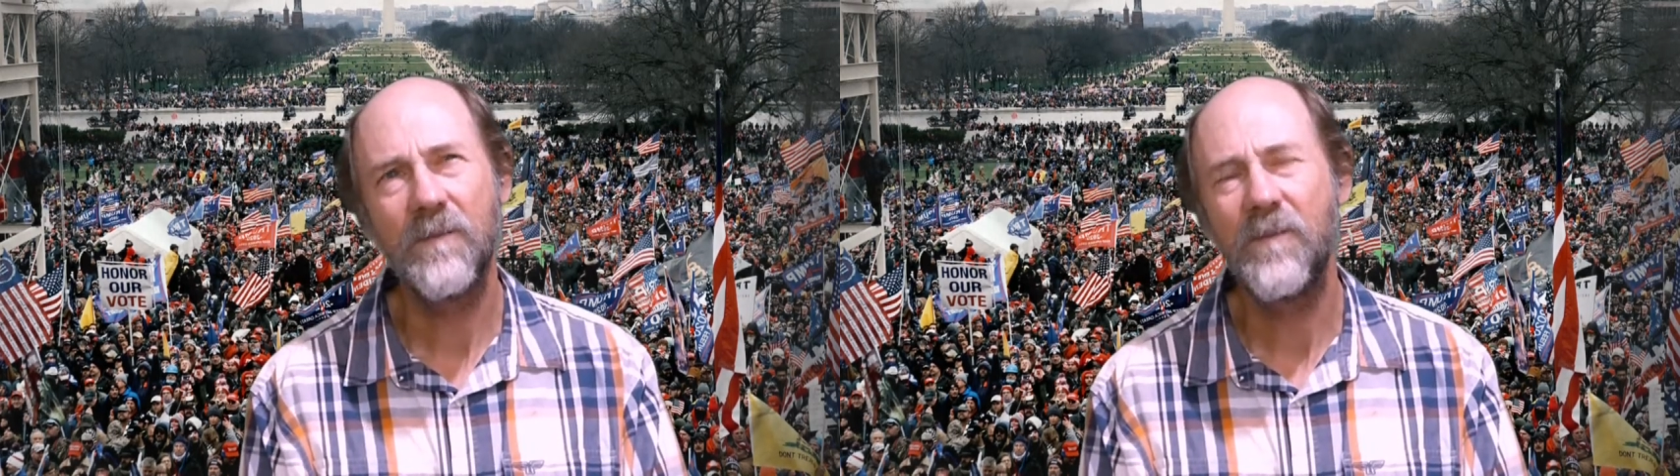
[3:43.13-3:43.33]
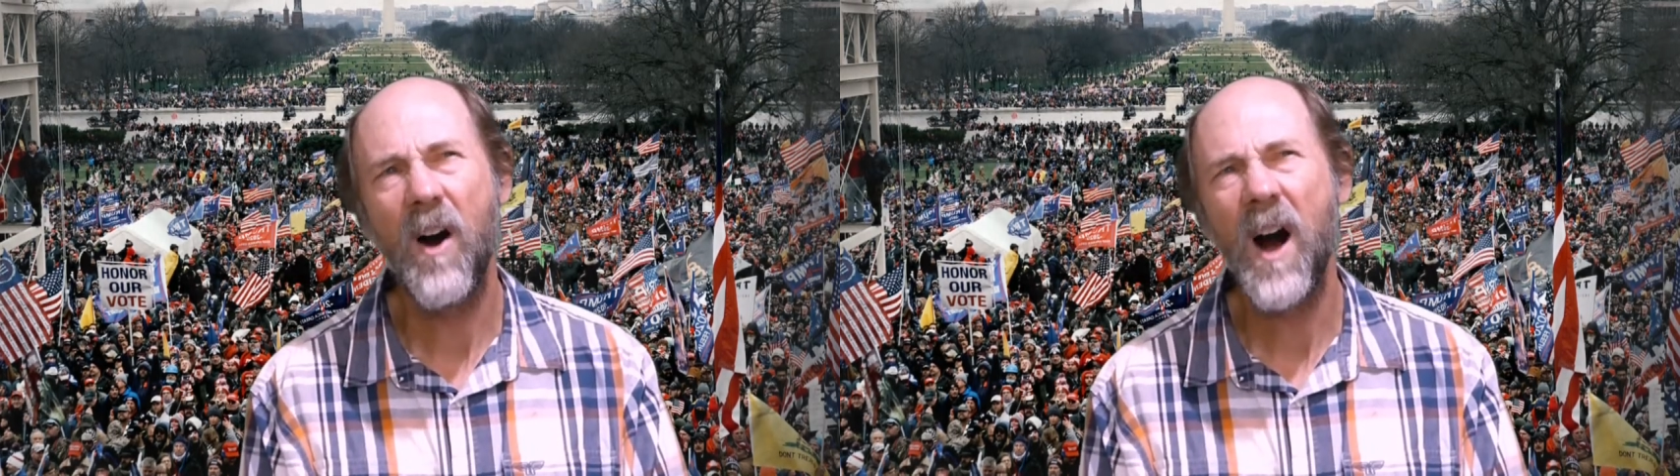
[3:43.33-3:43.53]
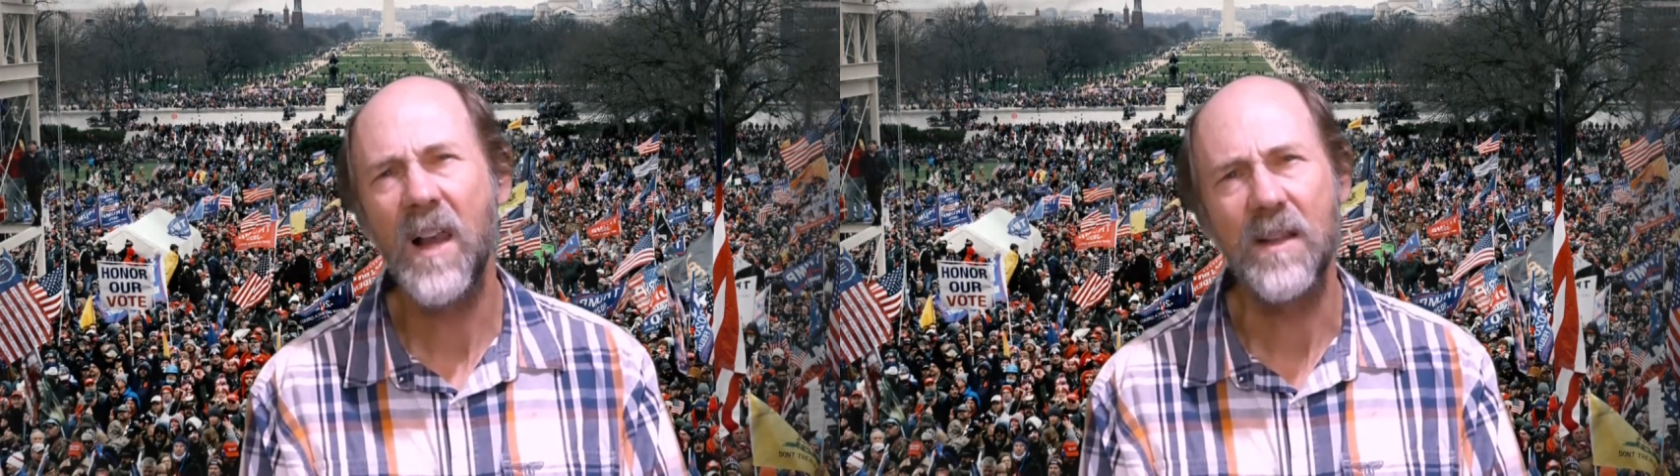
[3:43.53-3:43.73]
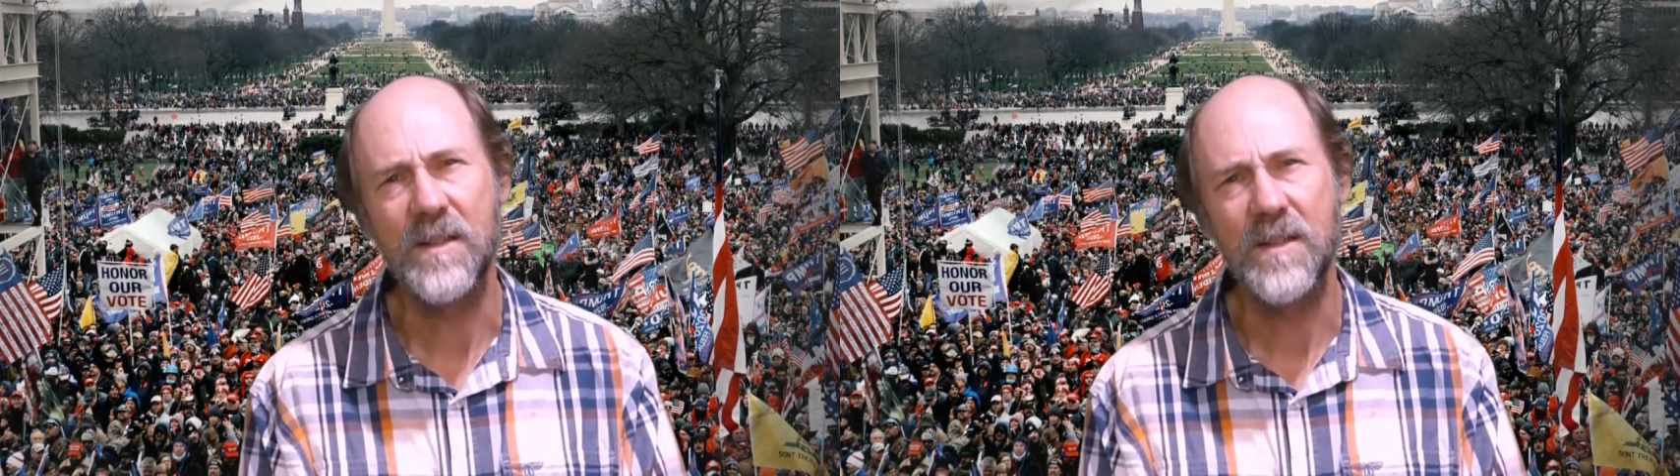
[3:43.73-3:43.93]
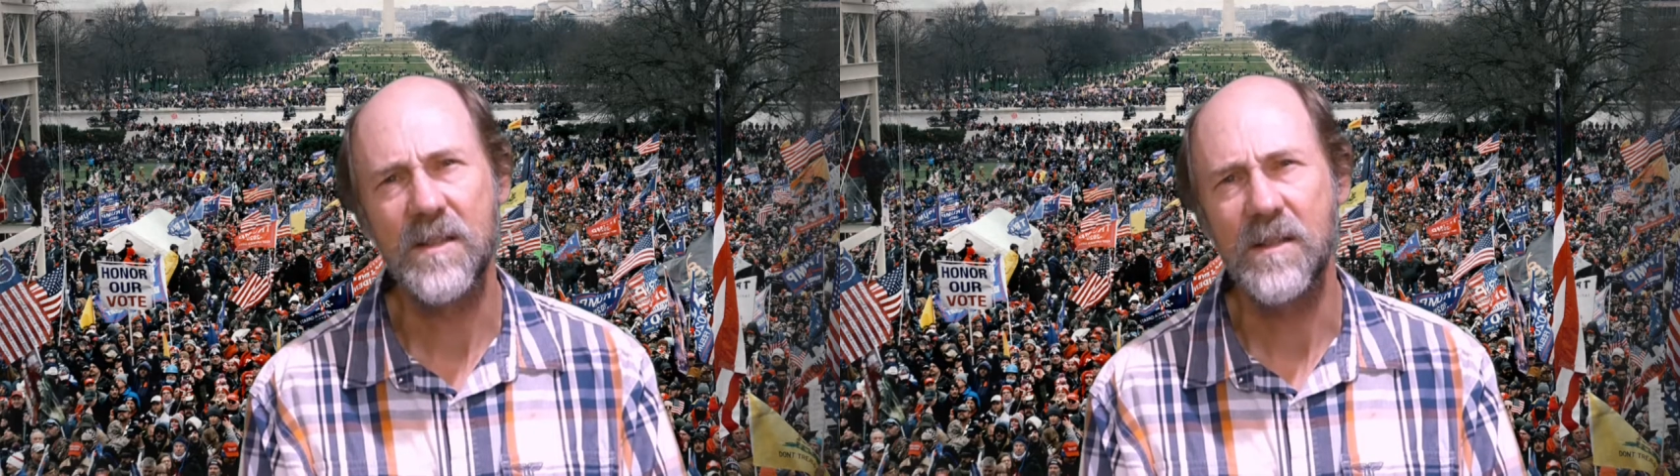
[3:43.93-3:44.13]

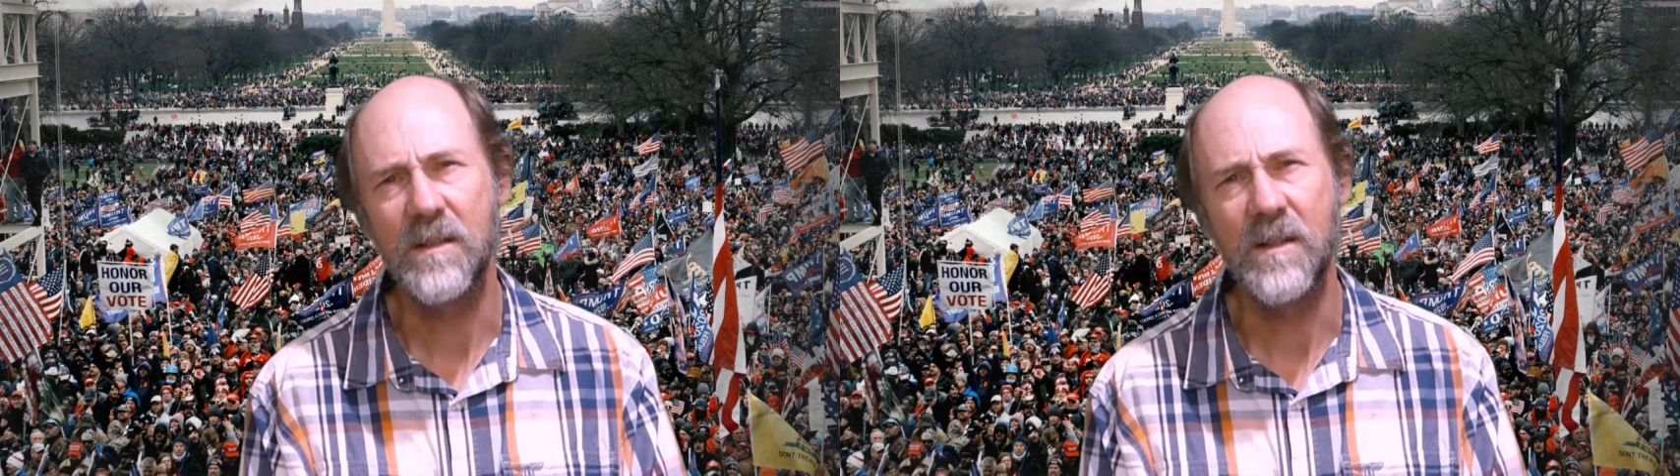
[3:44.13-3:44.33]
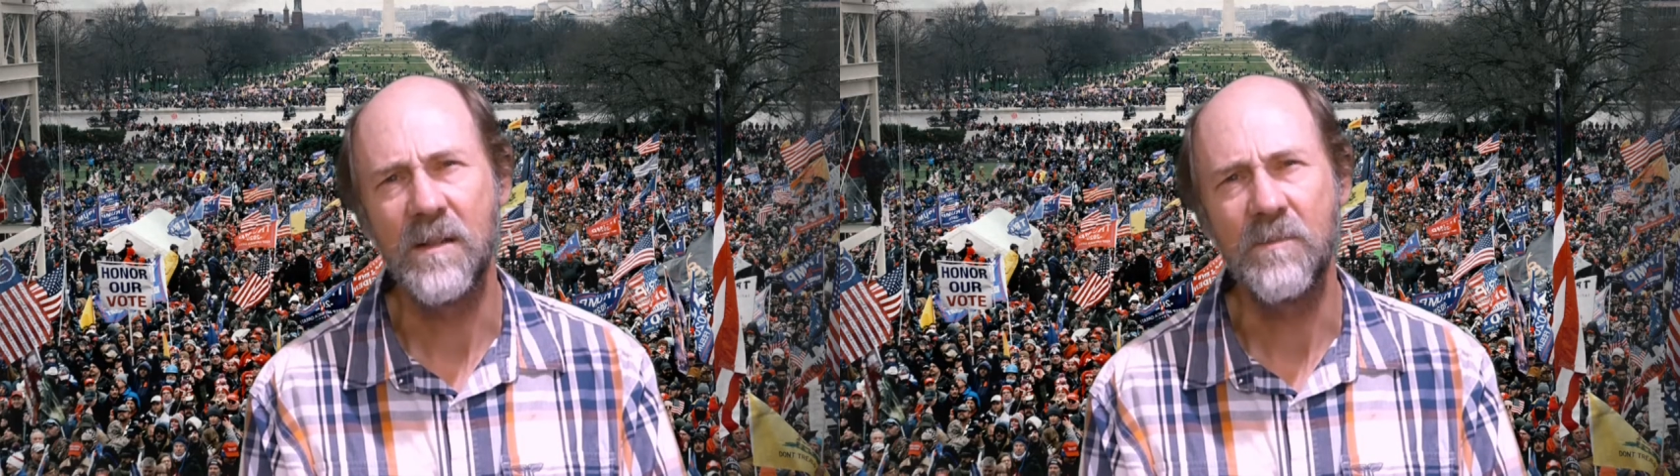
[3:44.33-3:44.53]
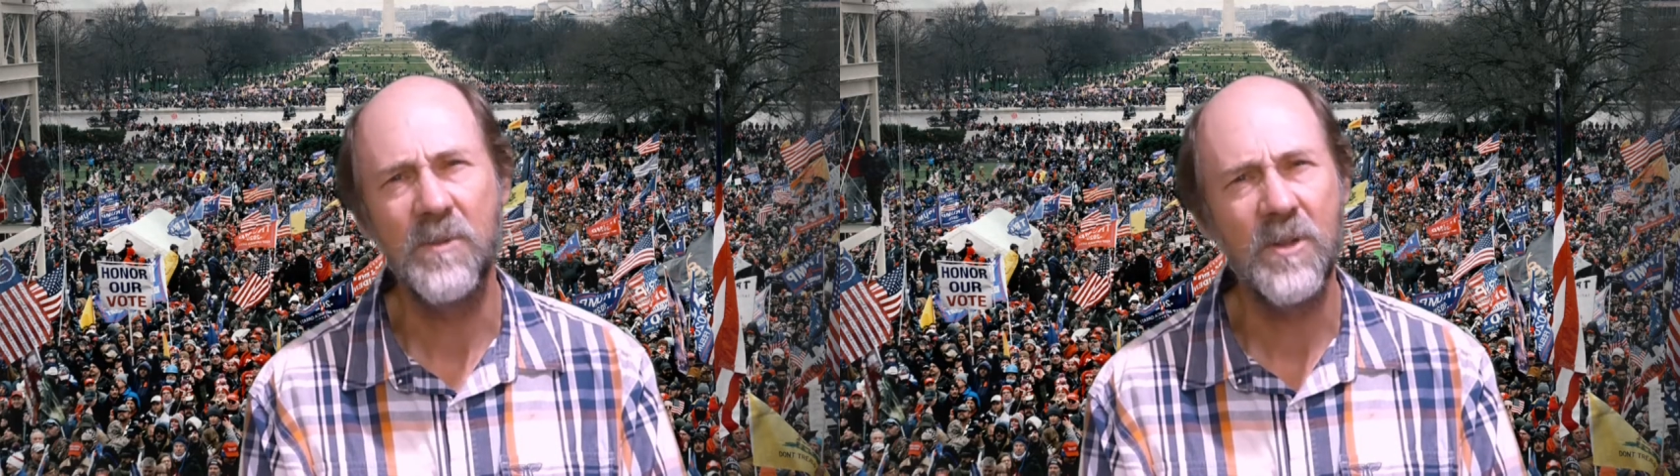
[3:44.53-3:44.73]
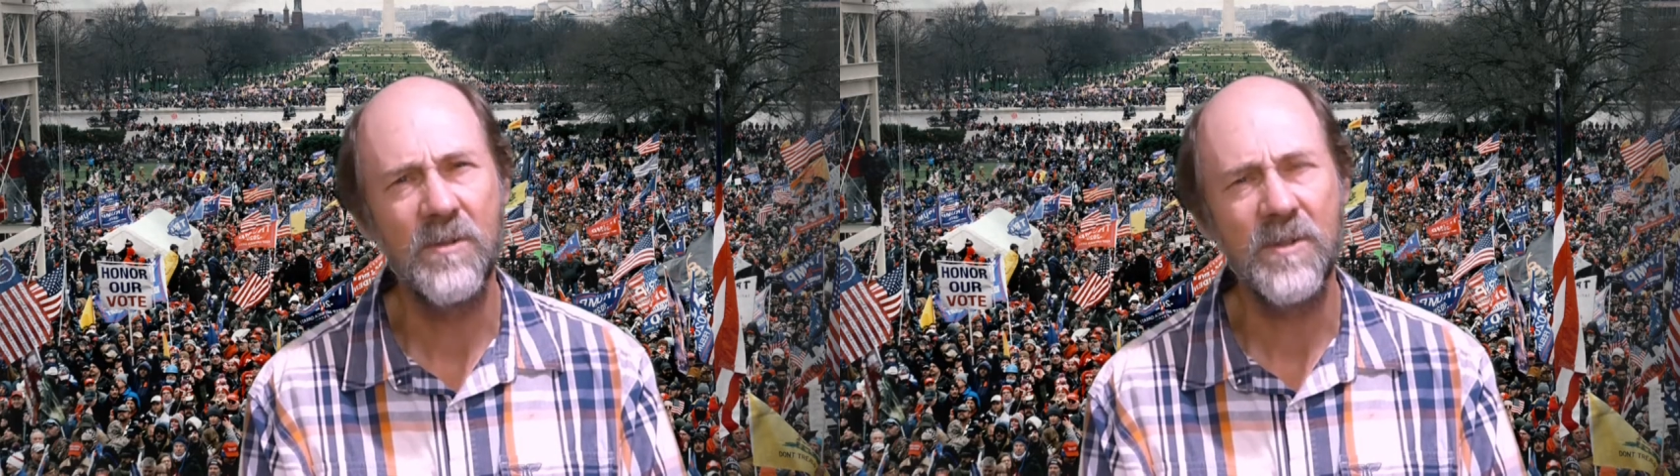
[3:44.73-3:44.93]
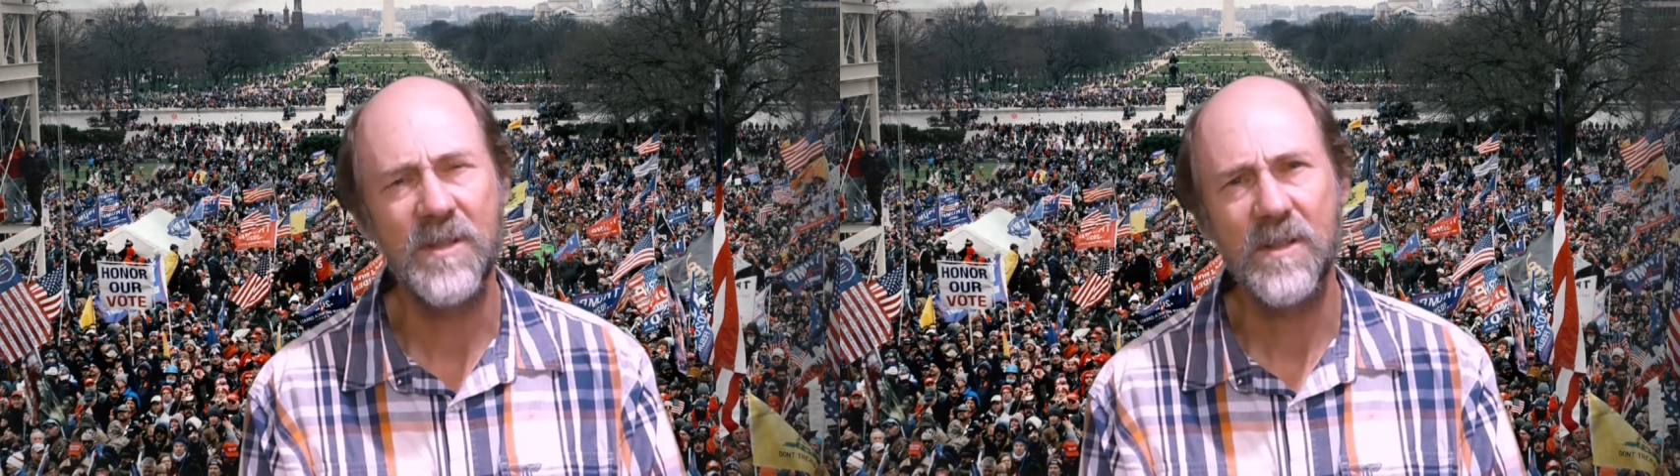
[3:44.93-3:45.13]
Violence and
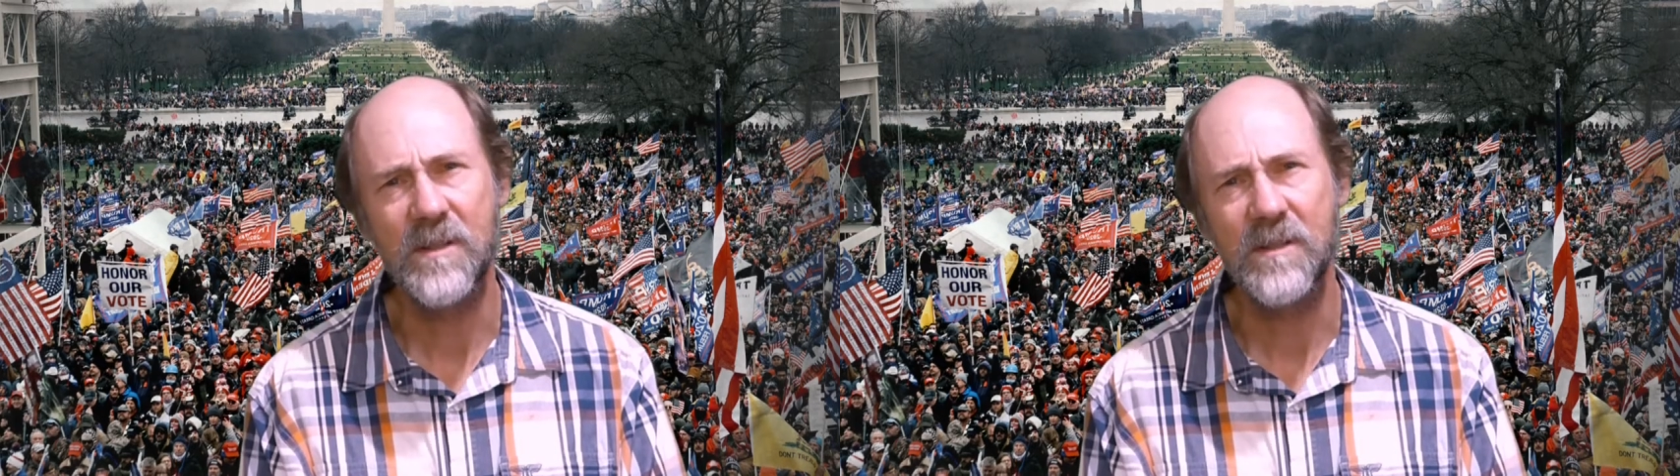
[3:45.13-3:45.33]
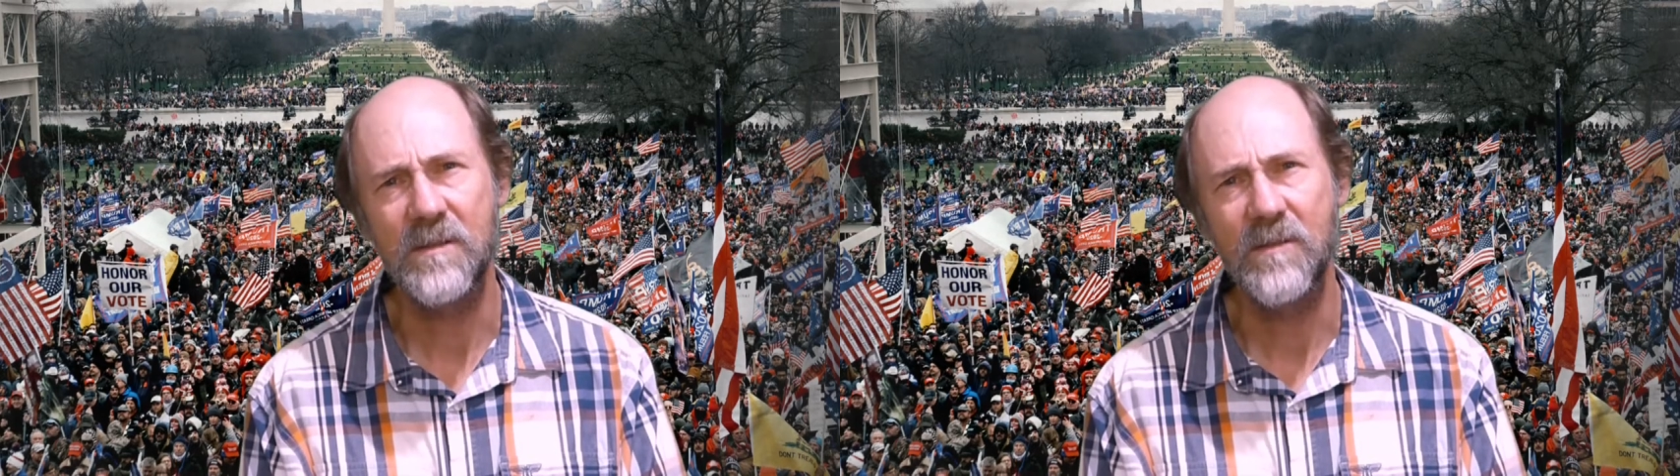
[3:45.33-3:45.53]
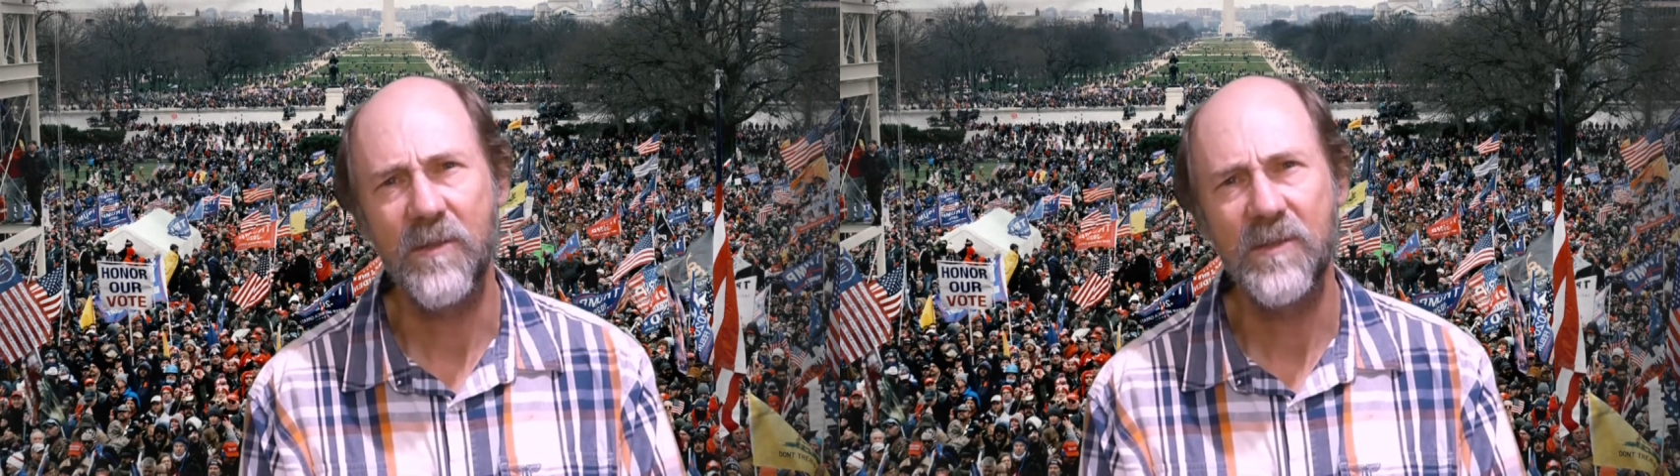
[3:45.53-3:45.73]
abuse and